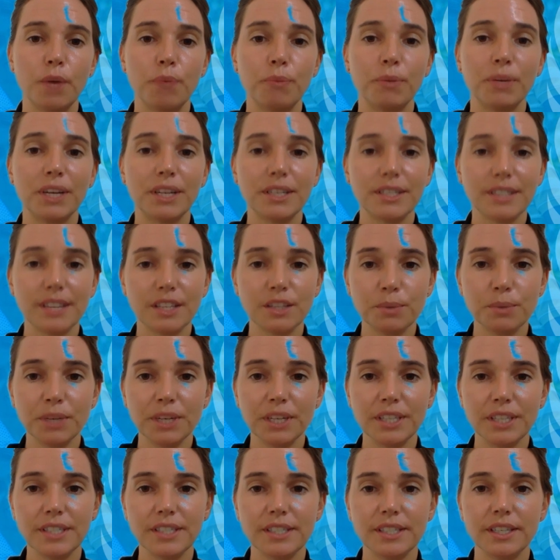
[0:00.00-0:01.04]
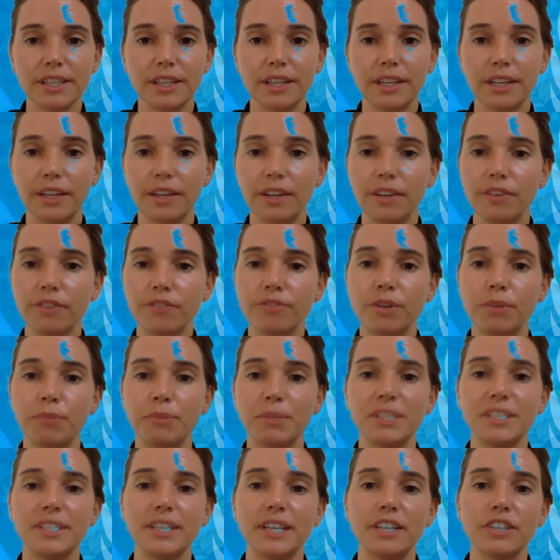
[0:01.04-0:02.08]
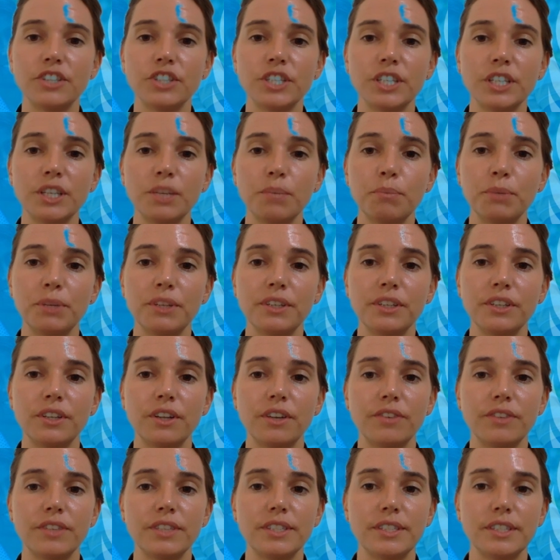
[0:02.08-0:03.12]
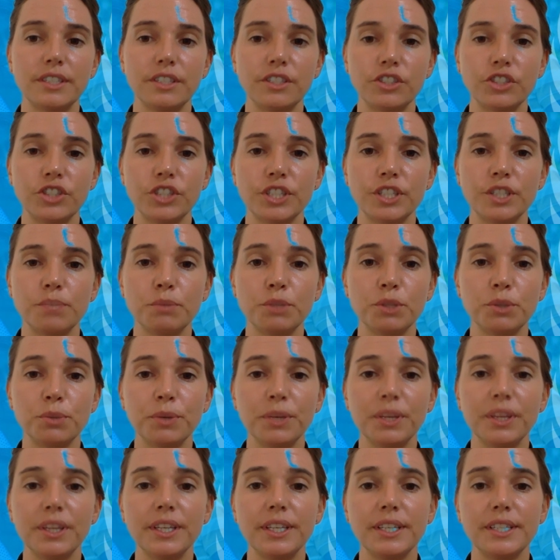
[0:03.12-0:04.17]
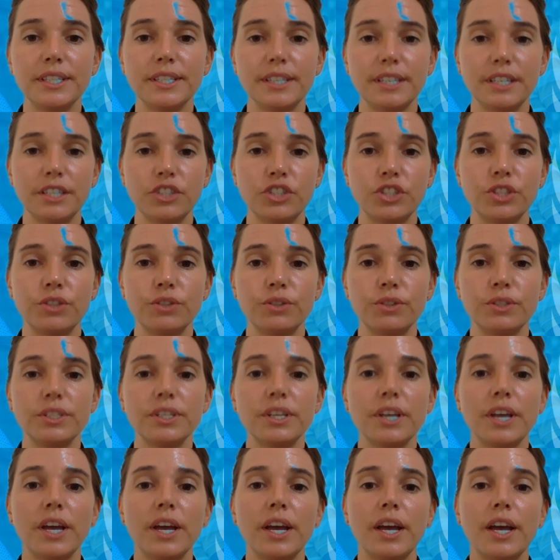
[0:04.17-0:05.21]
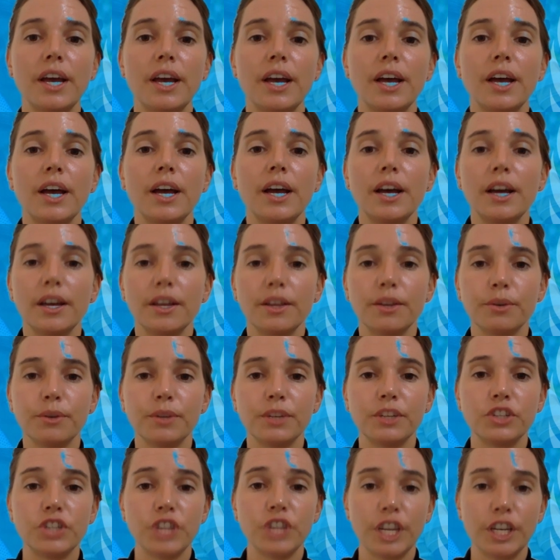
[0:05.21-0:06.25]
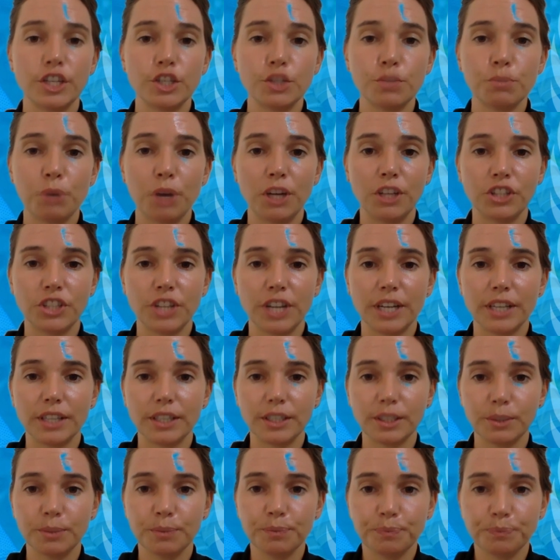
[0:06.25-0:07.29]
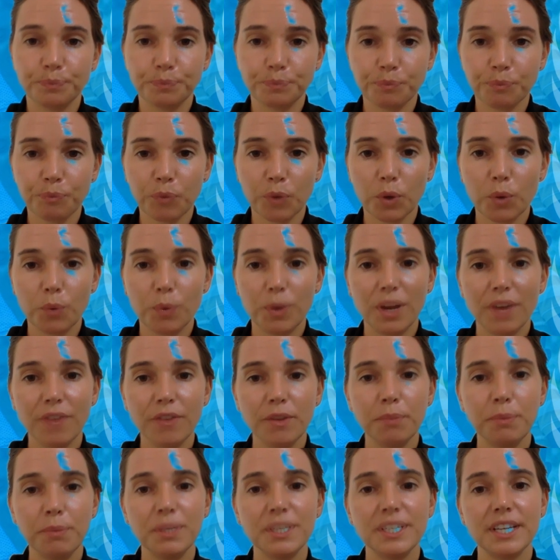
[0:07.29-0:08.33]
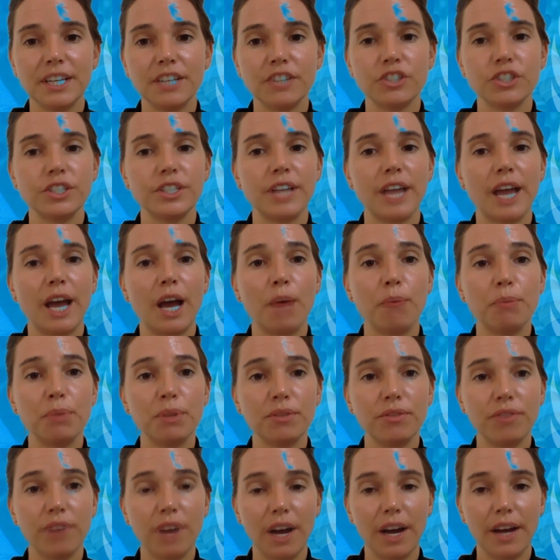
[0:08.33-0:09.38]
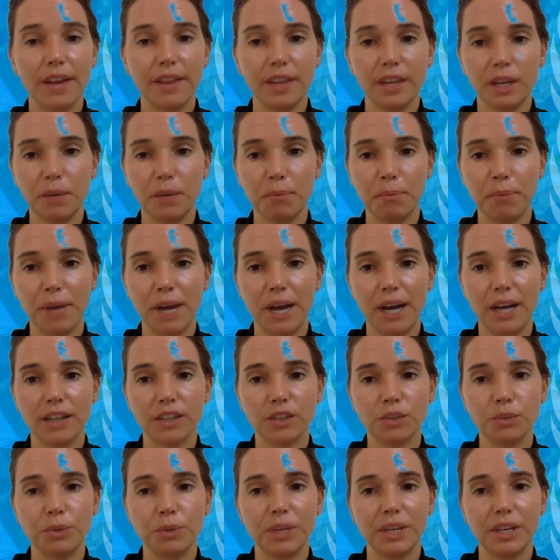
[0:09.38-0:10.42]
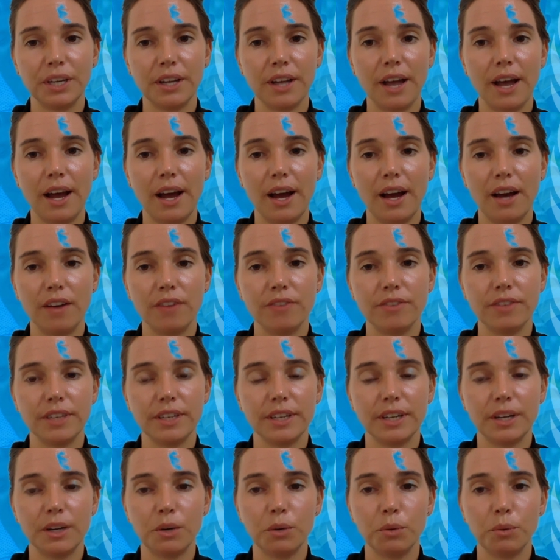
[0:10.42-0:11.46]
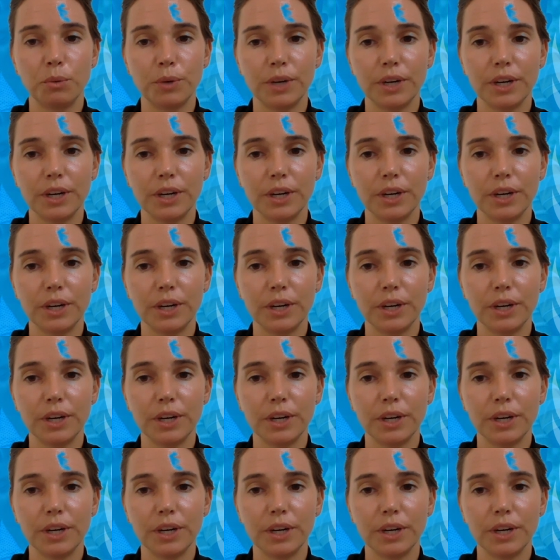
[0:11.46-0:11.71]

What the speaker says: because as we could see from intentionally building off the synergies between these issues through the Change Project, we have the potential to amplify the impact we can have in our work.